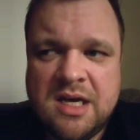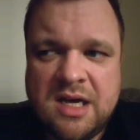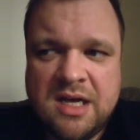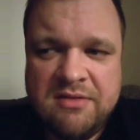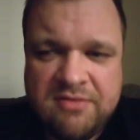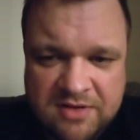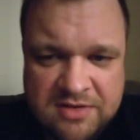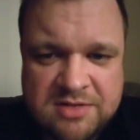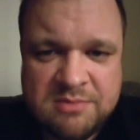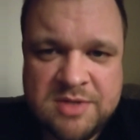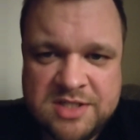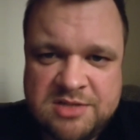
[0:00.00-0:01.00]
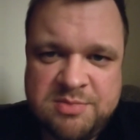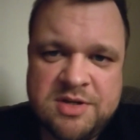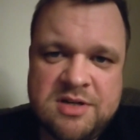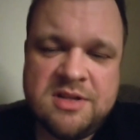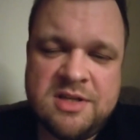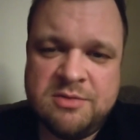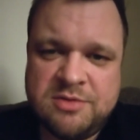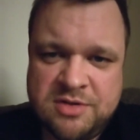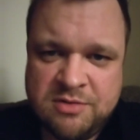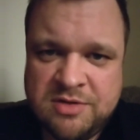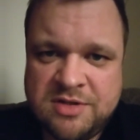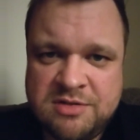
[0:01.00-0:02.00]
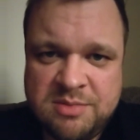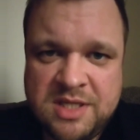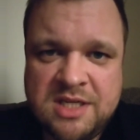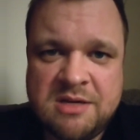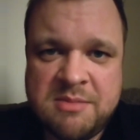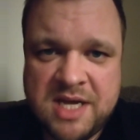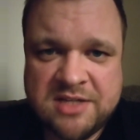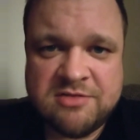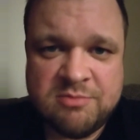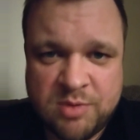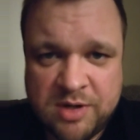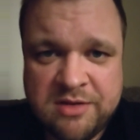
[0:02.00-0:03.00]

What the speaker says: I felt in my spirit there was going to be a massive